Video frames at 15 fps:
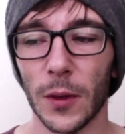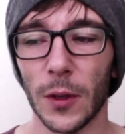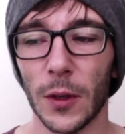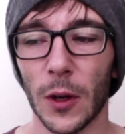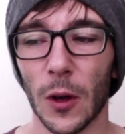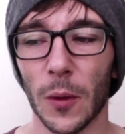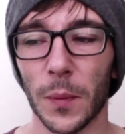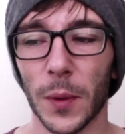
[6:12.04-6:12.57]

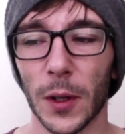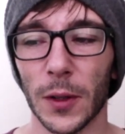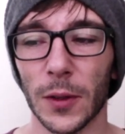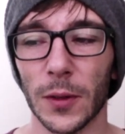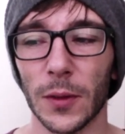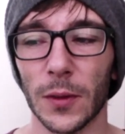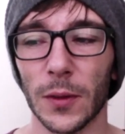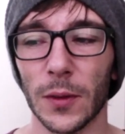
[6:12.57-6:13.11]
you know, but
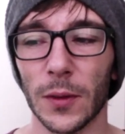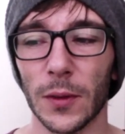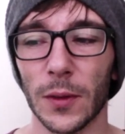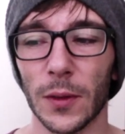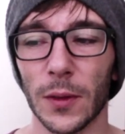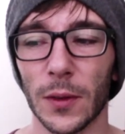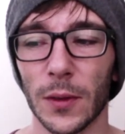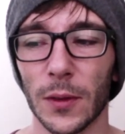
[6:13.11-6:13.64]

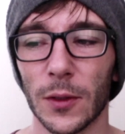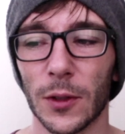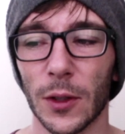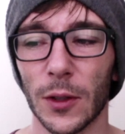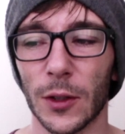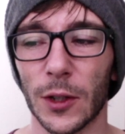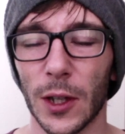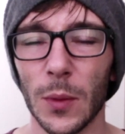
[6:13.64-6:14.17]

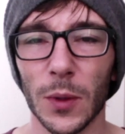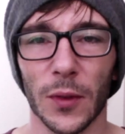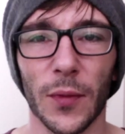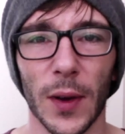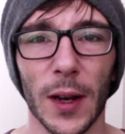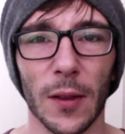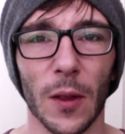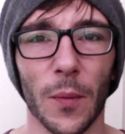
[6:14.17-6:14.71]
she was
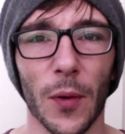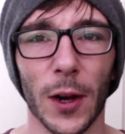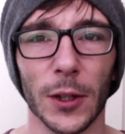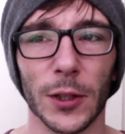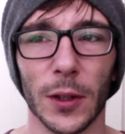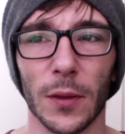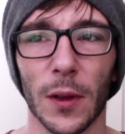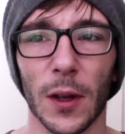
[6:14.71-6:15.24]
feeling the
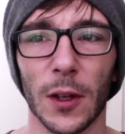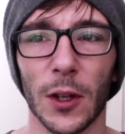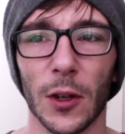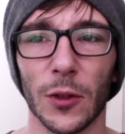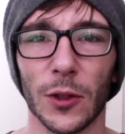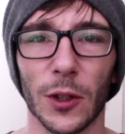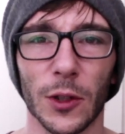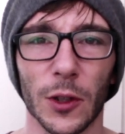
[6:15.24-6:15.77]
pressure that, you
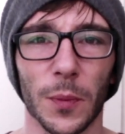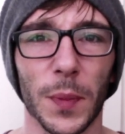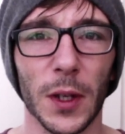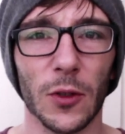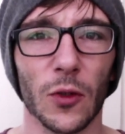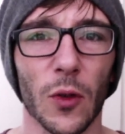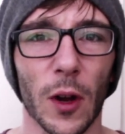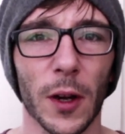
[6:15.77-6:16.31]
know, she should be
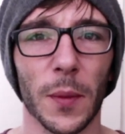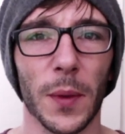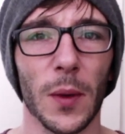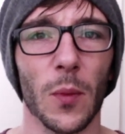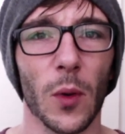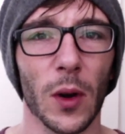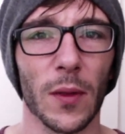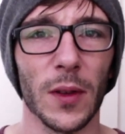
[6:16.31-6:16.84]
trying to
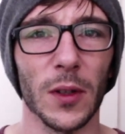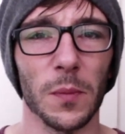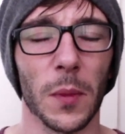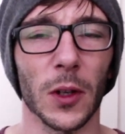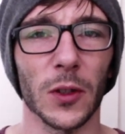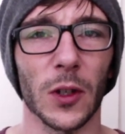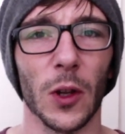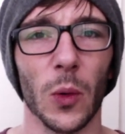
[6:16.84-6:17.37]
be one of these
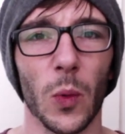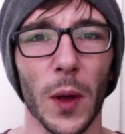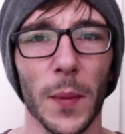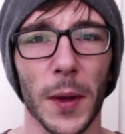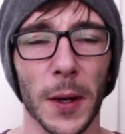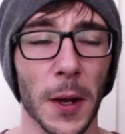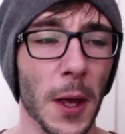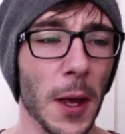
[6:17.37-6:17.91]
muscular
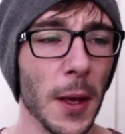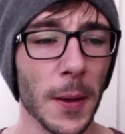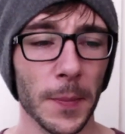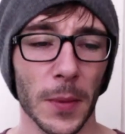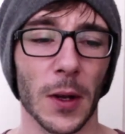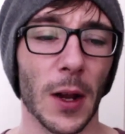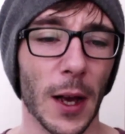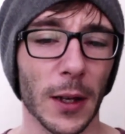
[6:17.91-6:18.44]
women.
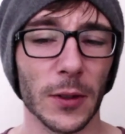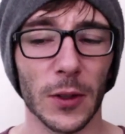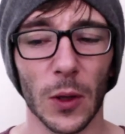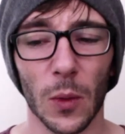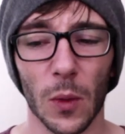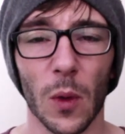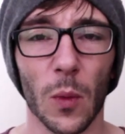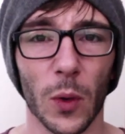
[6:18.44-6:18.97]
And I asked her,
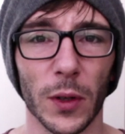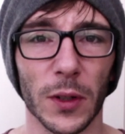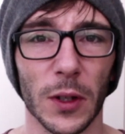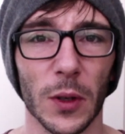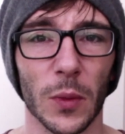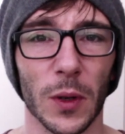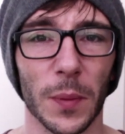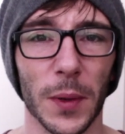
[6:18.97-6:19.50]
what is it
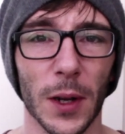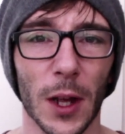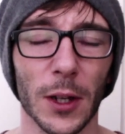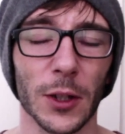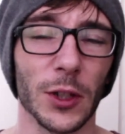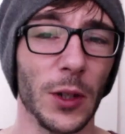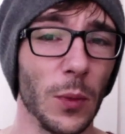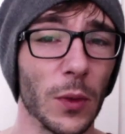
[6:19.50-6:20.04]
you want to be
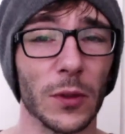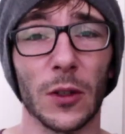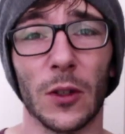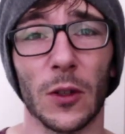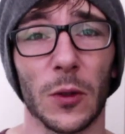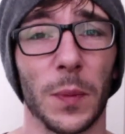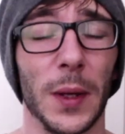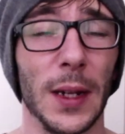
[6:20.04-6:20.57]
like? She wants to
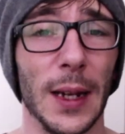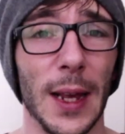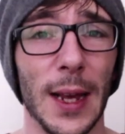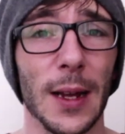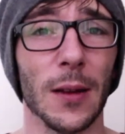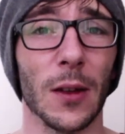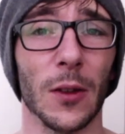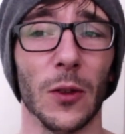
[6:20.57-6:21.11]
just be
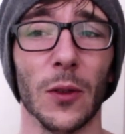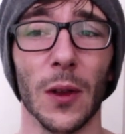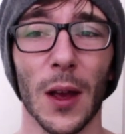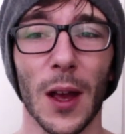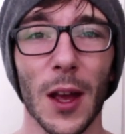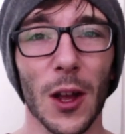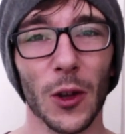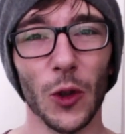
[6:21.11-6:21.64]
lean and
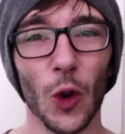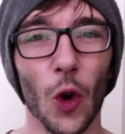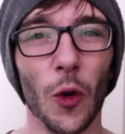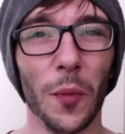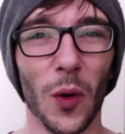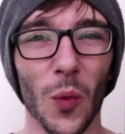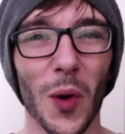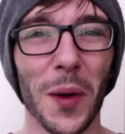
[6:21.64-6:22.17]

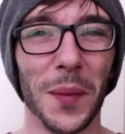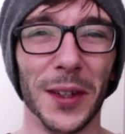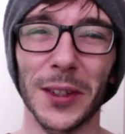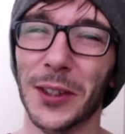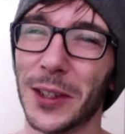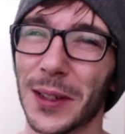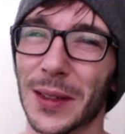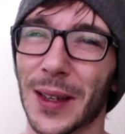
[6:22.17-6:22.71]
normal woman,
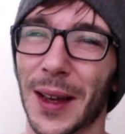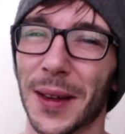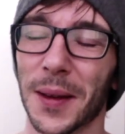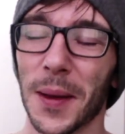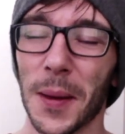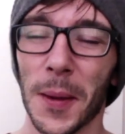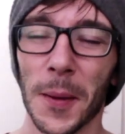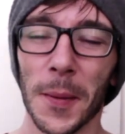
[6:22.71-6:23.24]
she said.
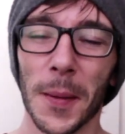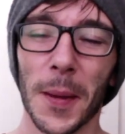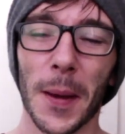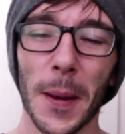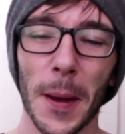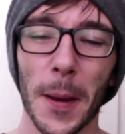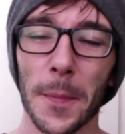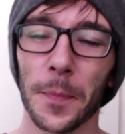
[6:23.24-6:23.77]

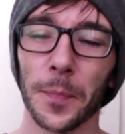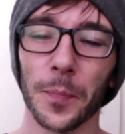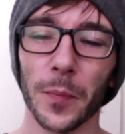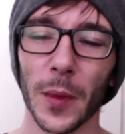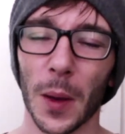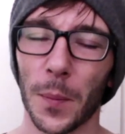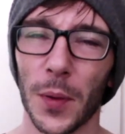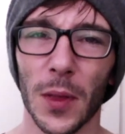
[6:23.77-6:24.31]

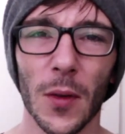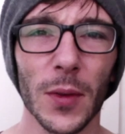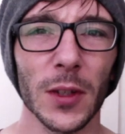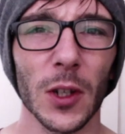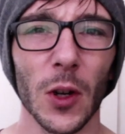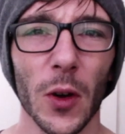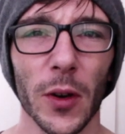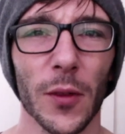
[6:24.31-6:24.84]
But there is
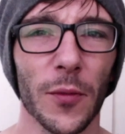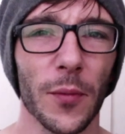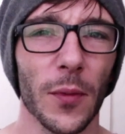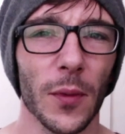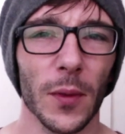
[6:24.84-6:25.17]
a lot of